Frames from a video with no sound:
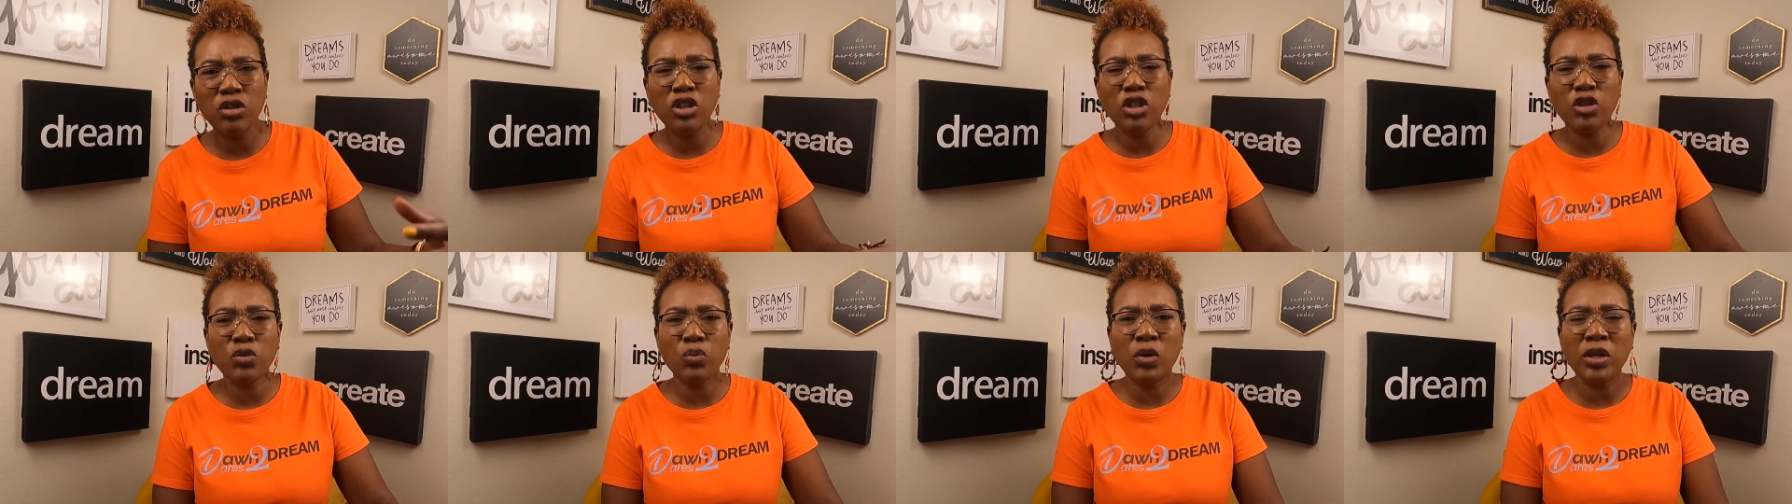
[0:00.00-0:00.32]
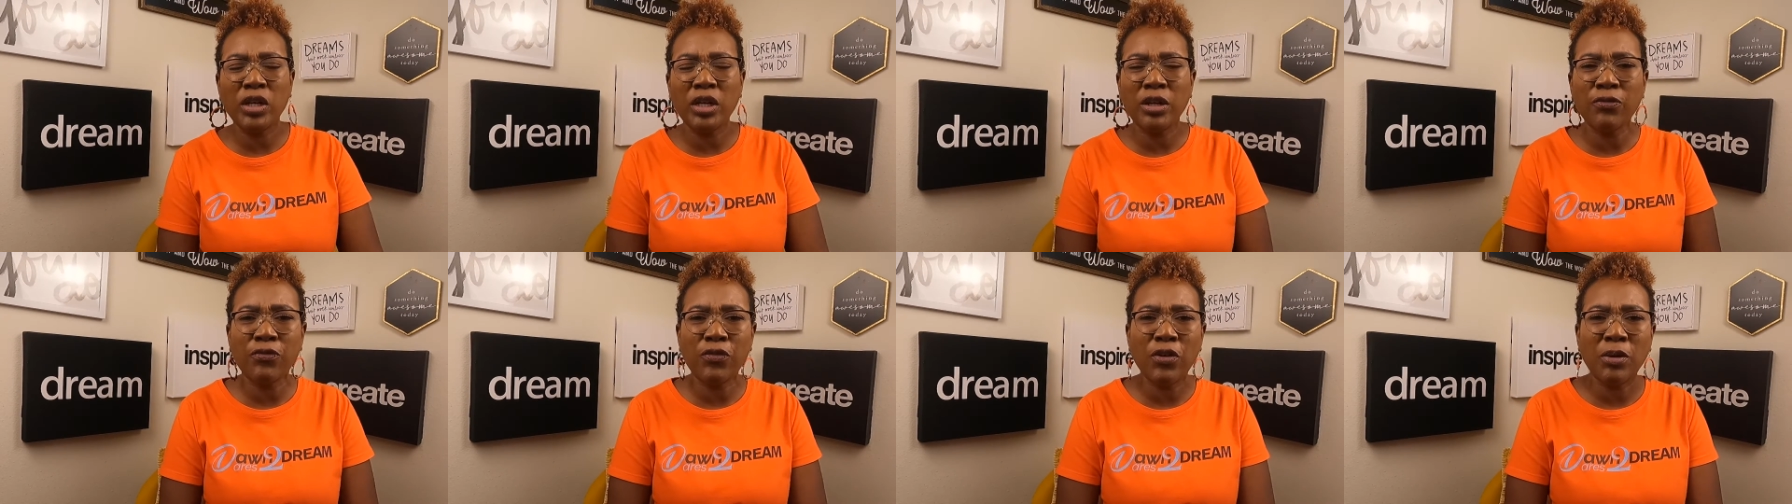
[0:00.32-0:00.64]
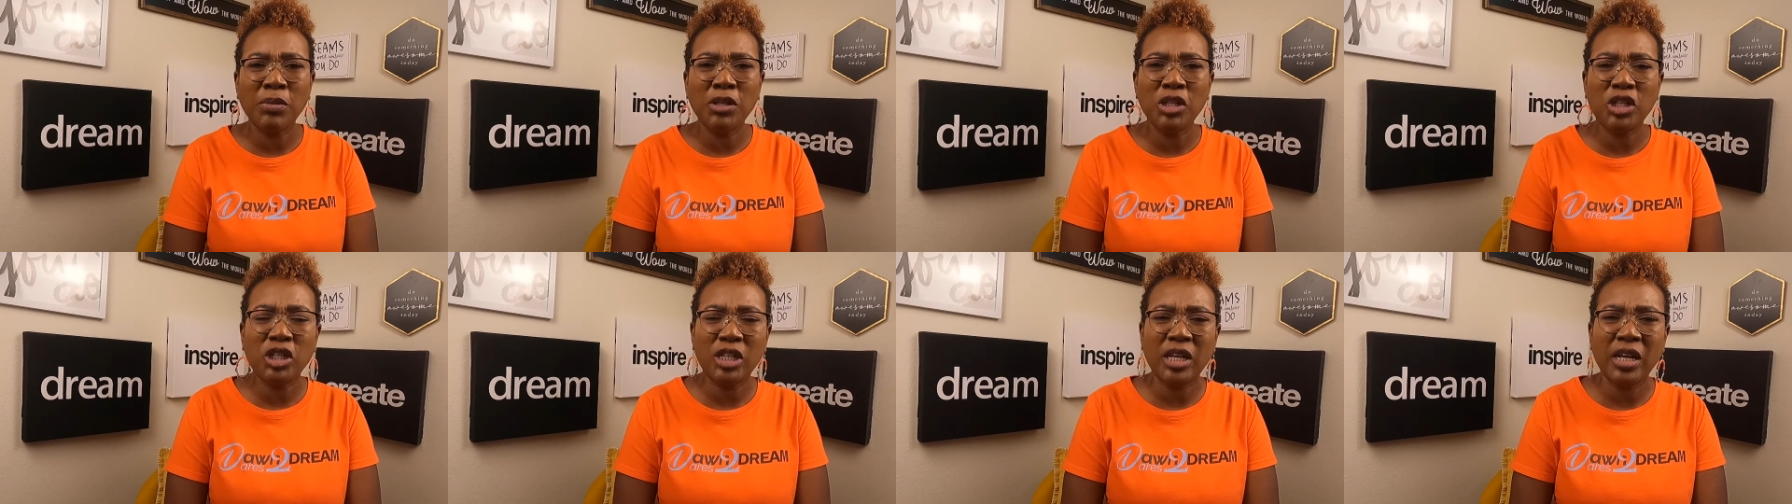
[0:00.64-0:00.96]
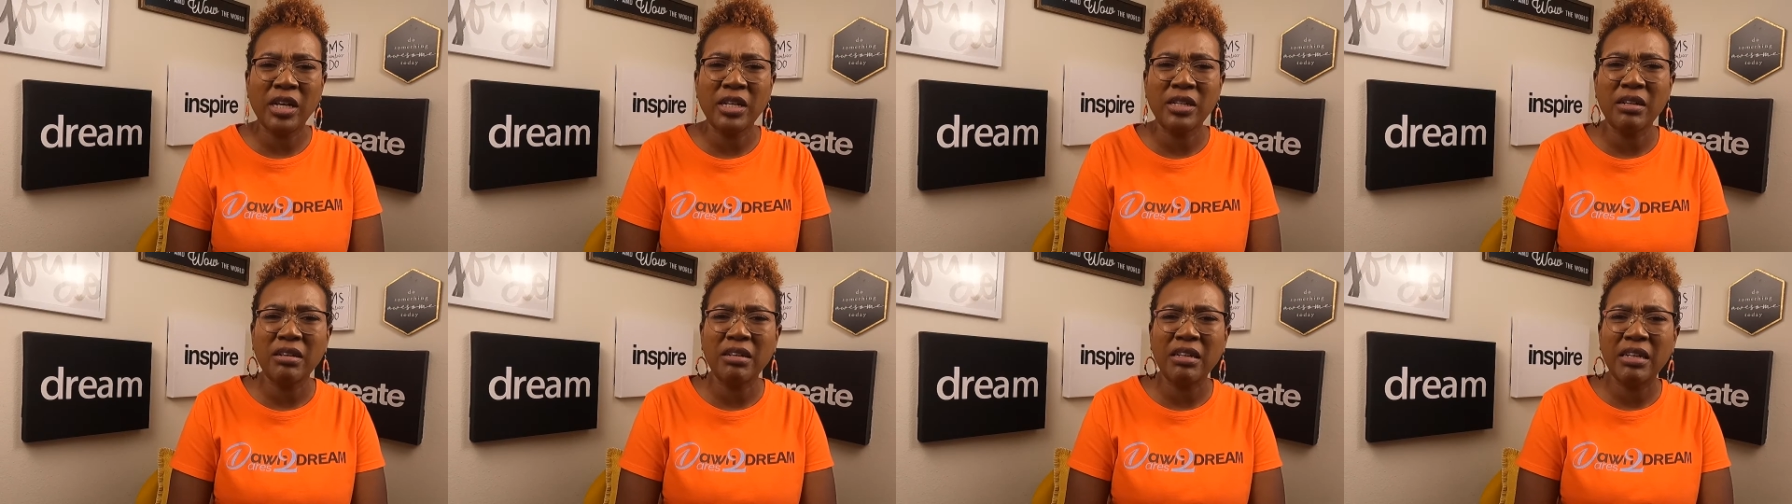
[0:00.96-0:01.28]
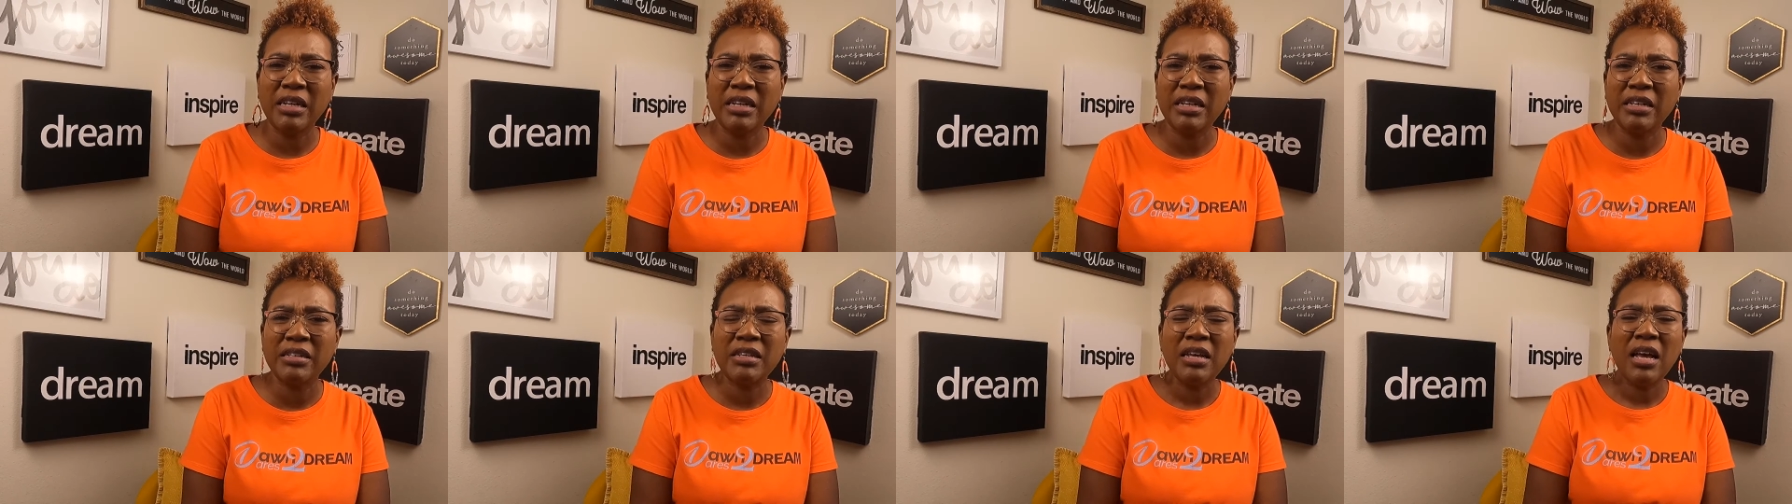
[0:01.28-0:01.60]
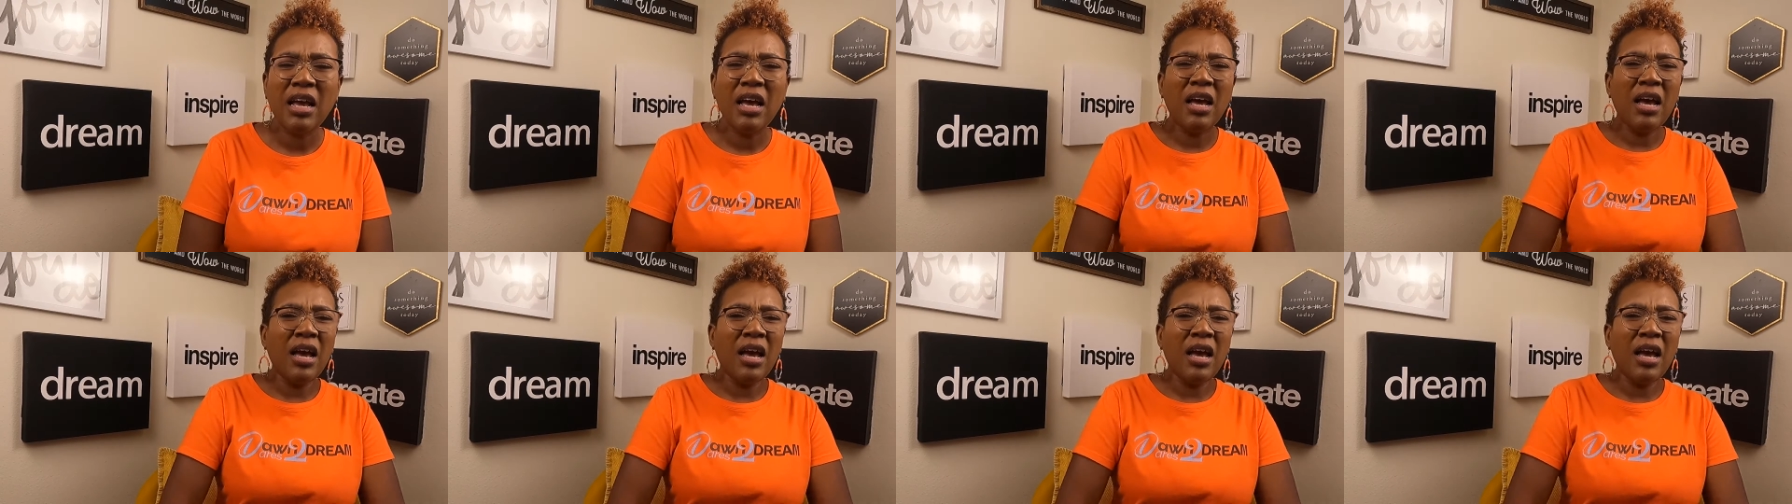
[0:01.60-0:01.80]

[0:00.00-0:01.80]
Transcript: are swinging from the chandeliers,